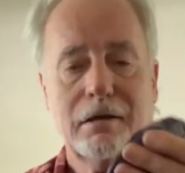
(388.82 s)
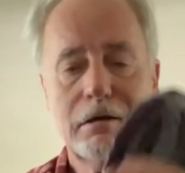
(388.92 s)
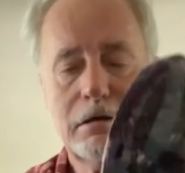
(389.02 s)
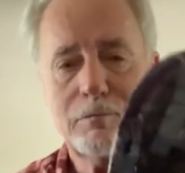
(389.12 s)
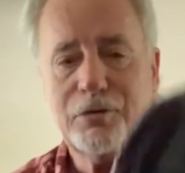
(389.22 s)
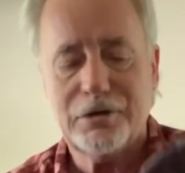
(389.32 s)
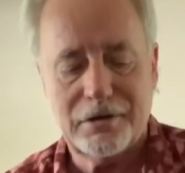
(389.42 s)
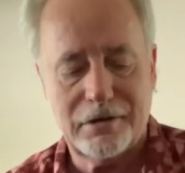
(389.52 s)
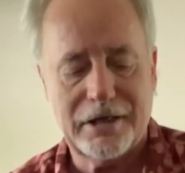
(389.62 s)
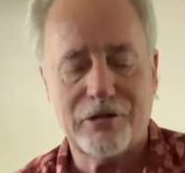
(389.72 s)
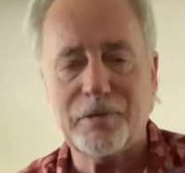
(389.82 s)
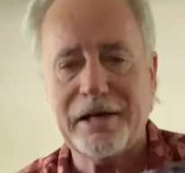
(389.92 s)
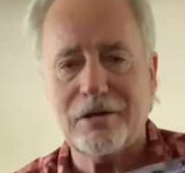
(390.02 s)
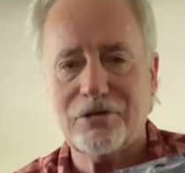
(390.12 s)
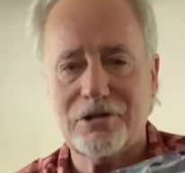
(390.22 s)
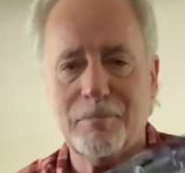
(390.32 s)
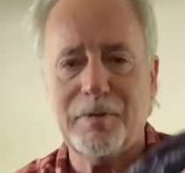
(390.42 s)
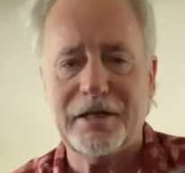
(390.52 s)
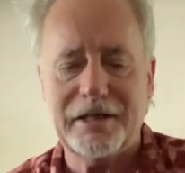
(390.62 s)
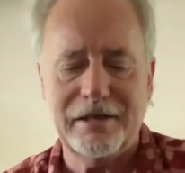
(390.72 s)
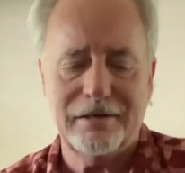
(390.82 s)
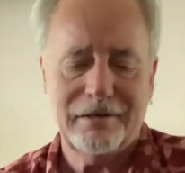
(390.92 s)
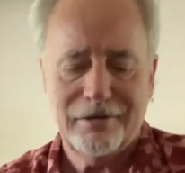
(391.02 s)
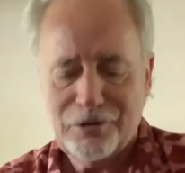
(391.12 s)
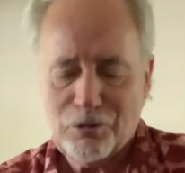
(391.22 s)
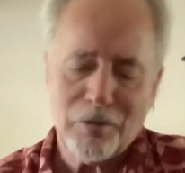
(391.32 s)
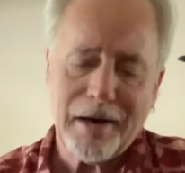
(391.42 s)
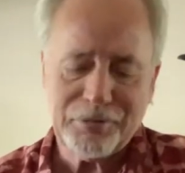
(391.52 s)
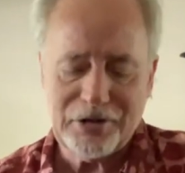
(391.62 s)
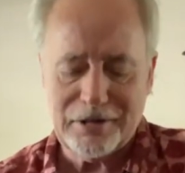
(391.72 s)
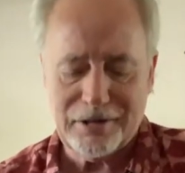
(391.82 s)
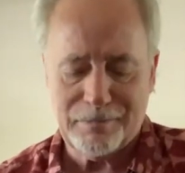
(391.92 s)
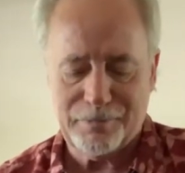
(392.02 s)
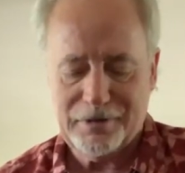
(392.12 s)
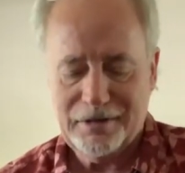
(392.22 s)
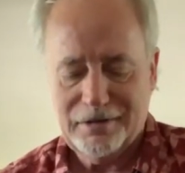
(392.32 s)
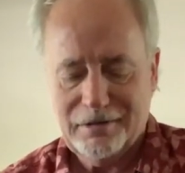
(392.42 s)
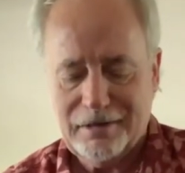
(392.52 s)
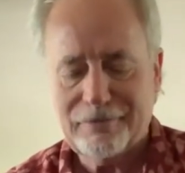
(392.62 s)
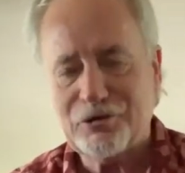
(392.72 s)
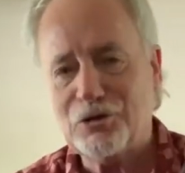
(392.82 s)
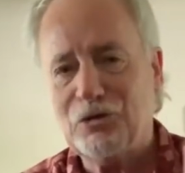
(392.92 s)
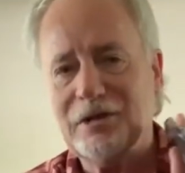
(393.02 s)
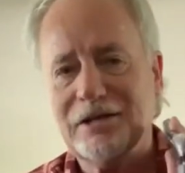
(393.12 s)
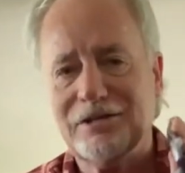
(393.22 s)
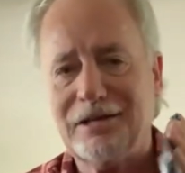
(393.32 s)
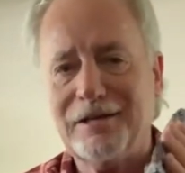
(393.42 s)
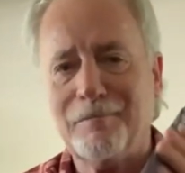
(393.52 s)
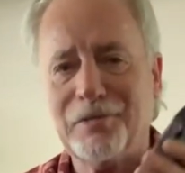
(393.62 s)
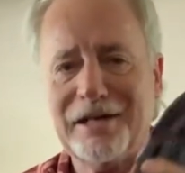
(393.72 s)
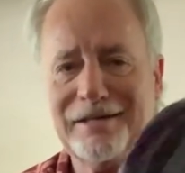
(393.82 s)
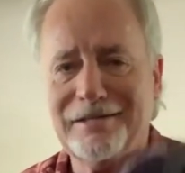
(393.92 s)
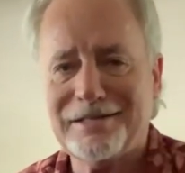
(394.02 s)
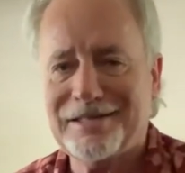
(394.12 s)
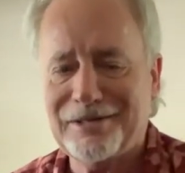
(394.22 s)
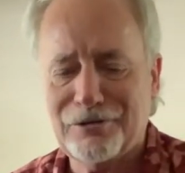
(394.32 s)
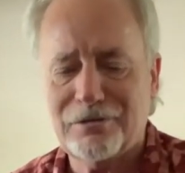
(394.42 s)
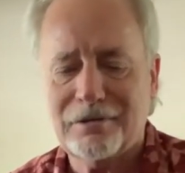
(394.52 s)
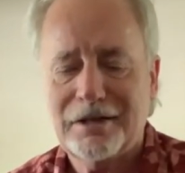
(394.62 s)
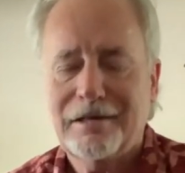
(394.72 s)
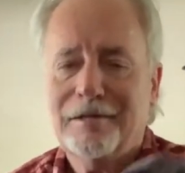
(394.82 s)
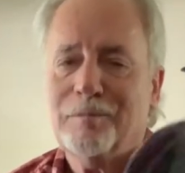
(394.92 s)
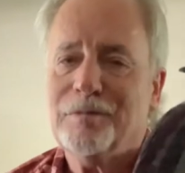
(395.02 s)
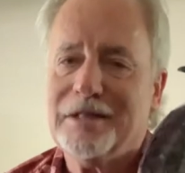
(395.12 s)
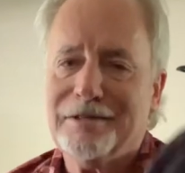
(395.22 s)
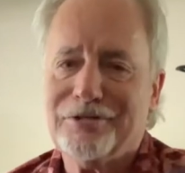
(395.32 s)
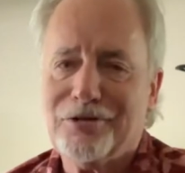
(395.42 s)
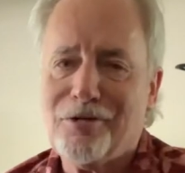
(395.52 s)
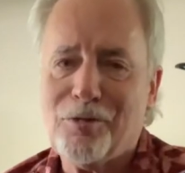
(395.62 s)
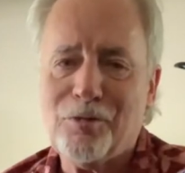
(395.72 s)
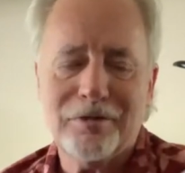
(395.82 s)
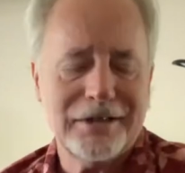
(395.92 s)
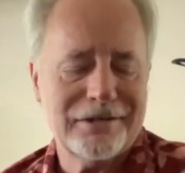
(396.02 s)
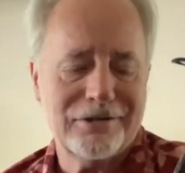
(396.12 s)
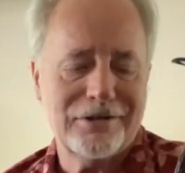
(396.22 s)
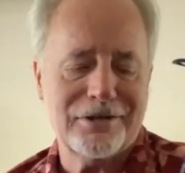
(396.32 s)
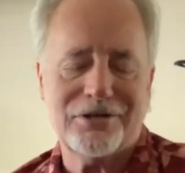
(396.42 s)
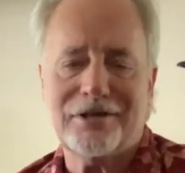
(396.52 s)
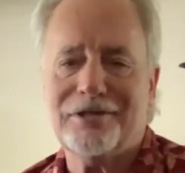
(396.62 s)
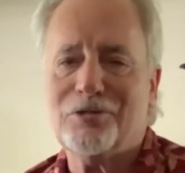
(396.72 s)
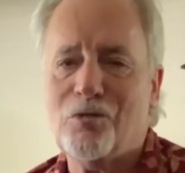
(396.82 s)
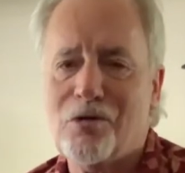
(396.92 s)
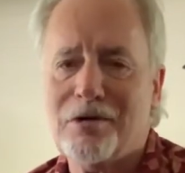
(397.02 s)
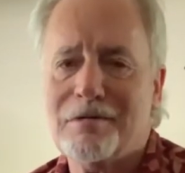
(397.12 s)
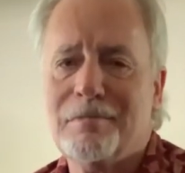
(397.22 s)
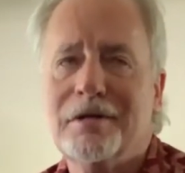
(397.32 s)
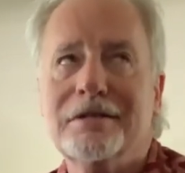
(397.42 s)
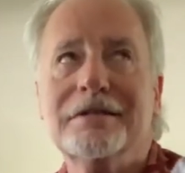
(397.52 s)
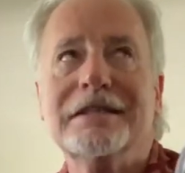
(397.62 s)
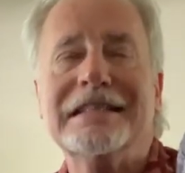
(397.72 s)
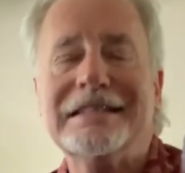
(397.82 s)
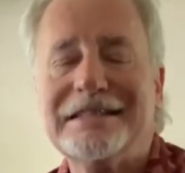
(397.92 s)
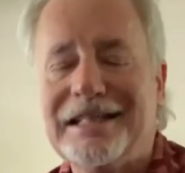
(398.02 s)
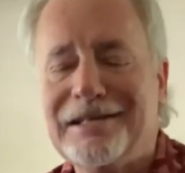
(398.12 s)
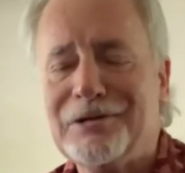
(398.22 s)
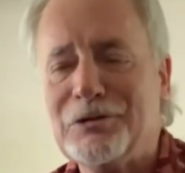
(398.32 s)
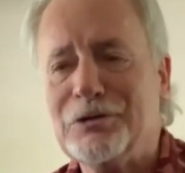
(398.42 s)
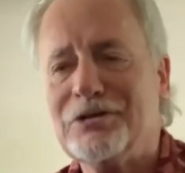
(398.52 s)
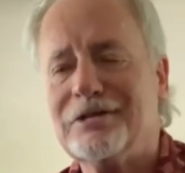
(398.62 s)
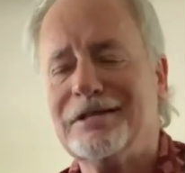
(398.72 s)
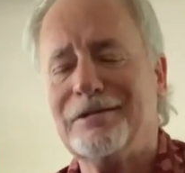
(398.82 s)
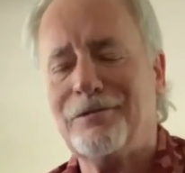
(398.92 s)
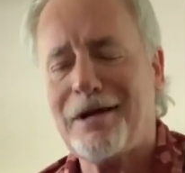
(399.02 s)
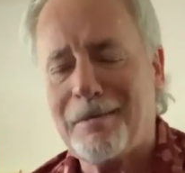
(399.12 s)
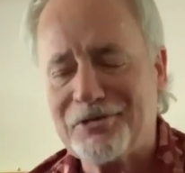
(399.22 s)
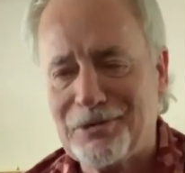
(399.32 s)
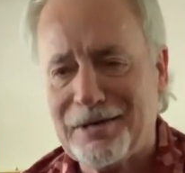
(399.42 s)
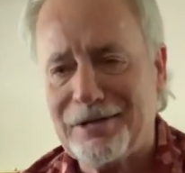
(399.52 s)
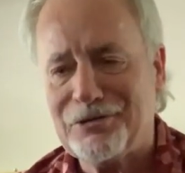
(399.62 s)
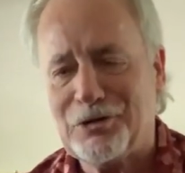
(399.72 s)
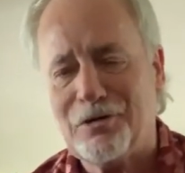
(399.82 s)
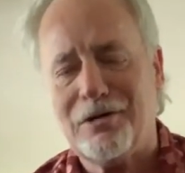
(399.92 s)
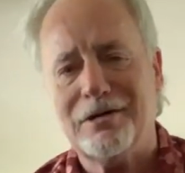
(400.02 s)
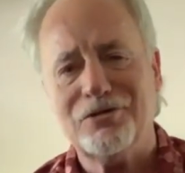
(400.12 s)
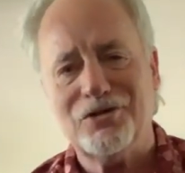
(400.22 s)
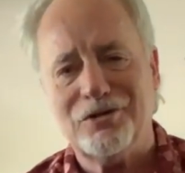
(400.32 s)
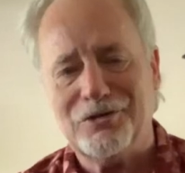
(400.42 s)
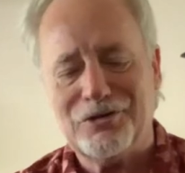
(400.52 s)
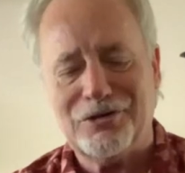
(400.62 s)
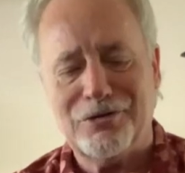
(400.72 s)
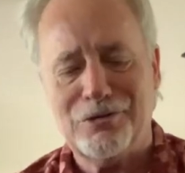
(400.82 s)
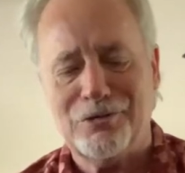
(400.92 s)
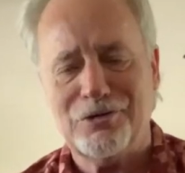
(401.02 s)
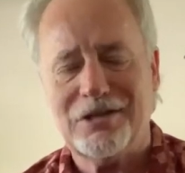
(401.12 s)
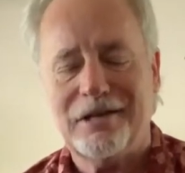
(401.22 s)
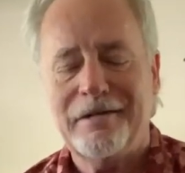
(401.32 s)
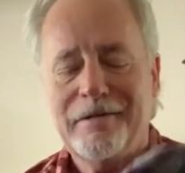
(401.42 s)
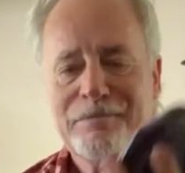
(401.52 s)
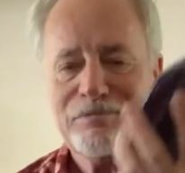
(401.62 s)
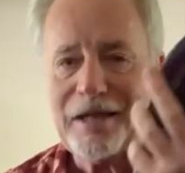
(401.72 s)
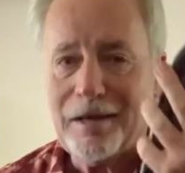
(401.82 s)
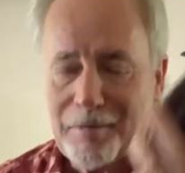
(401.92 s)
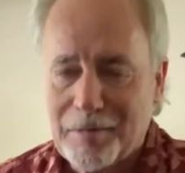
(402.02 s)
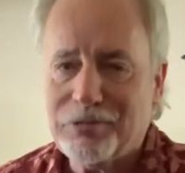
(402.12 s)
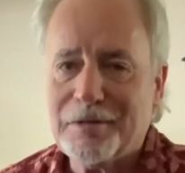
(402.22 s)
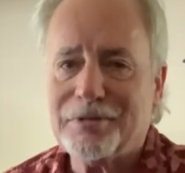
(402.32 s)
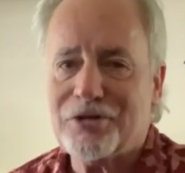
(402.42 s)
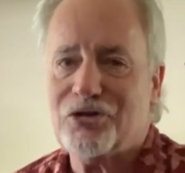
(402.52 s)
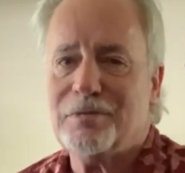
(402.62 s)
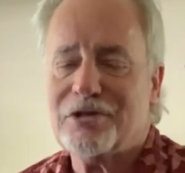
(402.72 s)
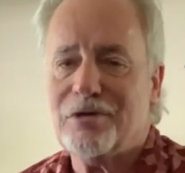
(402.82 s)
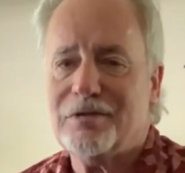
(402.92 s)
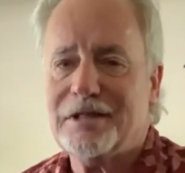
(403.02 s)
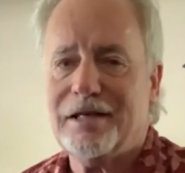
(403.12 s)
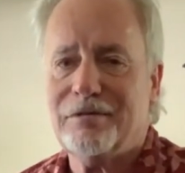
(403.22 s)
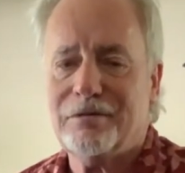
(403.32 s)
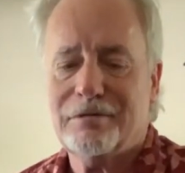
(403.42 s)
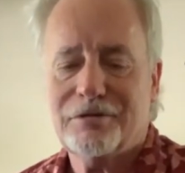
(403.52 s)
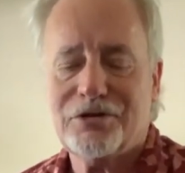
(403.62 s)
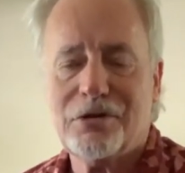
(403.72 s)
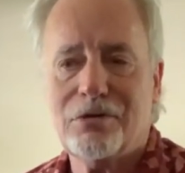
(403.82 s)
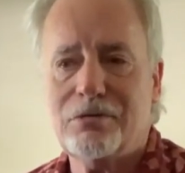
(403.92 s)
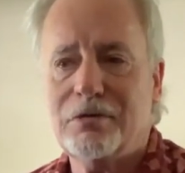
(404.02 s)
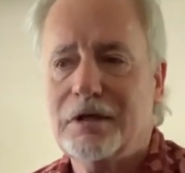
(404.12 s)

I put like 3 ounces of putty, wrapped it up. After 2 days, I kept breaking the seal, but it's warm, it tingles, it wraps around your arch and your toes, and my blood pressure was going down. So